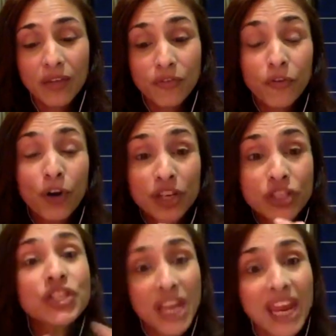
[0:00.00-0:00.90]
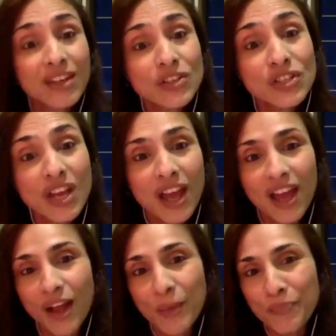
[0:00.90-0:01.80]
for a change,
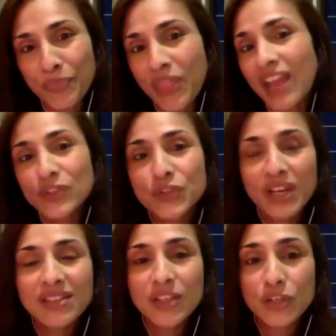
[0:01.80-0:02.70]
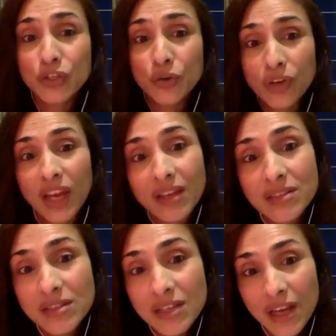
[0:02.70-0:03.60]
their strengths are
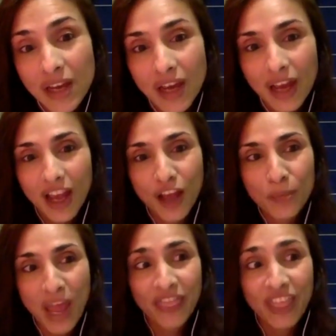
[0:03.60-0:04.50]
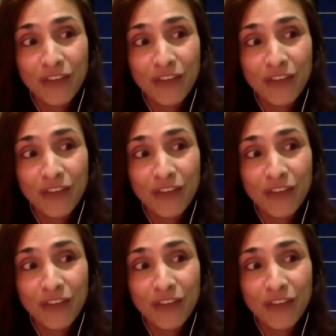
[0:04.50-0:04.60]
showcased, and they